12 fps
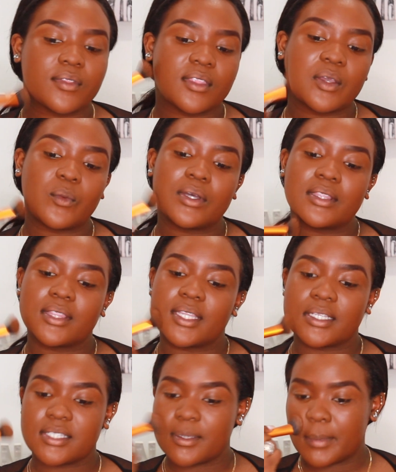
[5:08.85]
The one
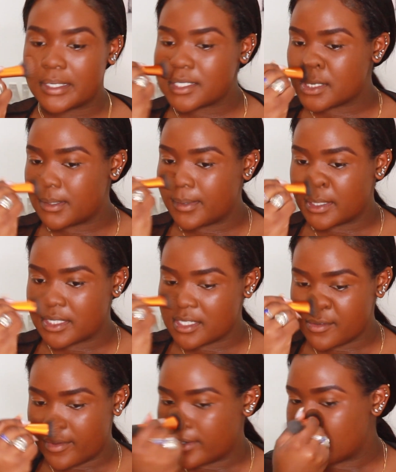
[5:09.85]
thing to mention about
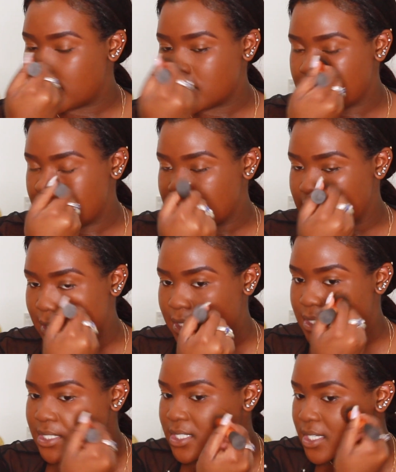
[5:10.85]
this foundation is that
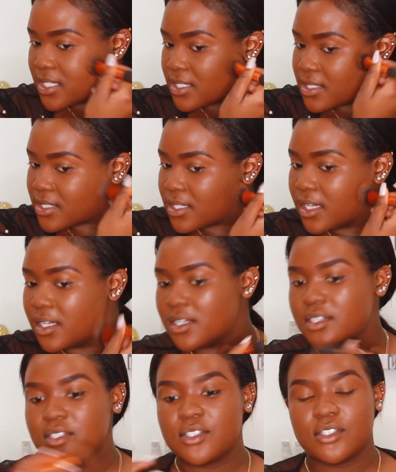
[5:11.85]
it does
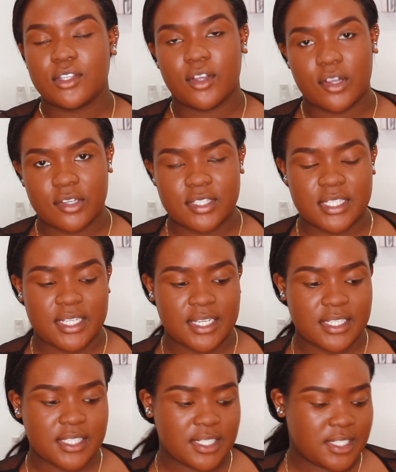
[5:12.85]

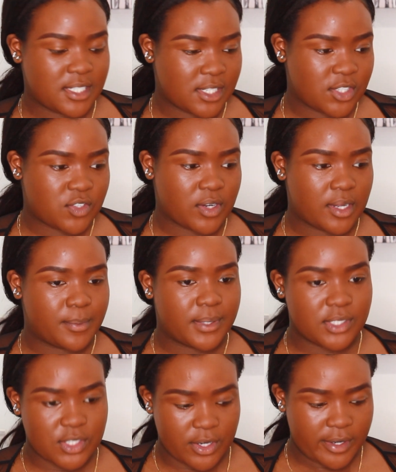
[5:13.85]
oxidize and it does dry a
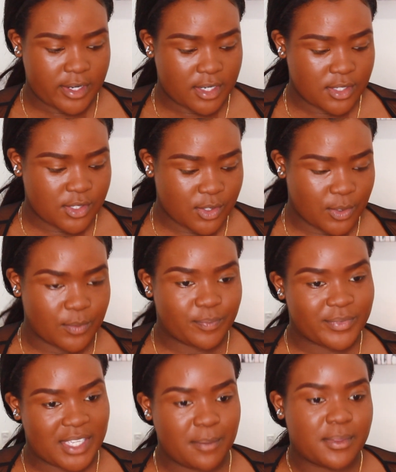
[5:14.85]
bit darker, so
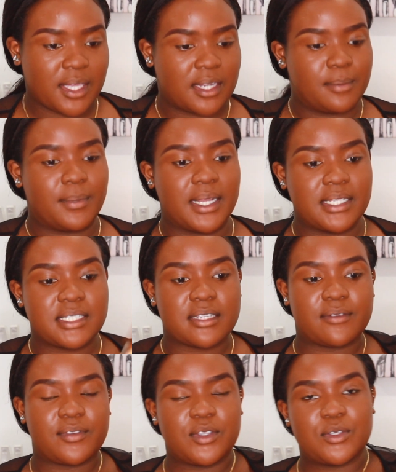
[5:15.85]
keep that in mind
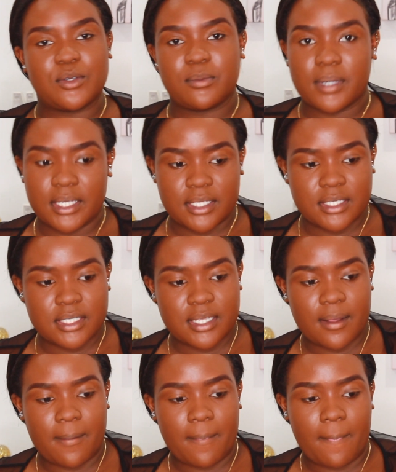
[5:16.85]
if you do buy it.
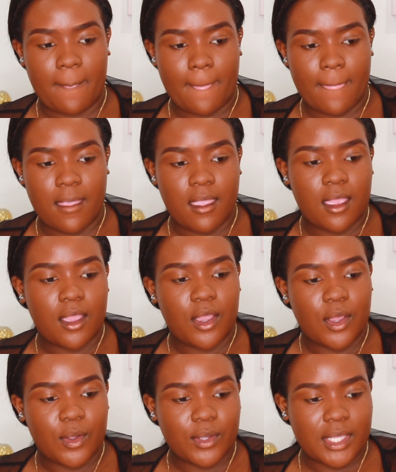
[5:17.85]

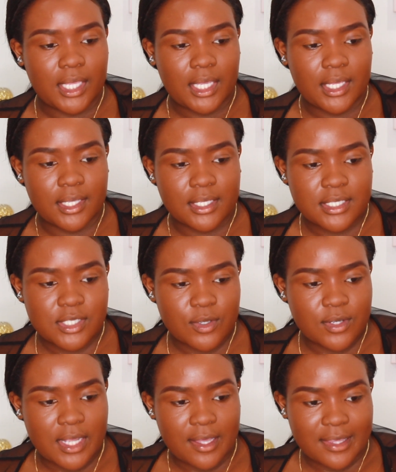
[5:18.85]
Okay, so
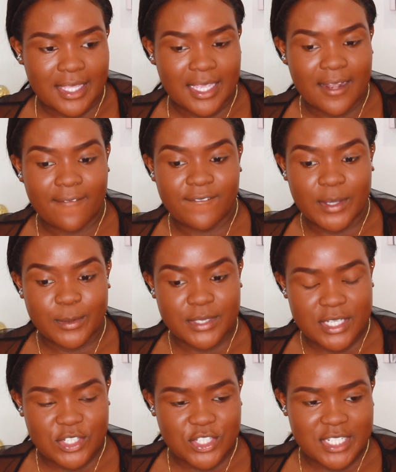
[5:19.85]
now that
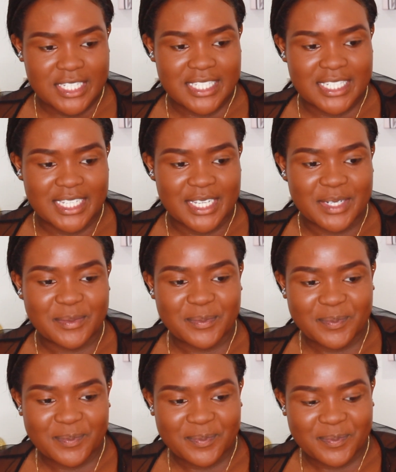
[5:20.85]
foundation is done,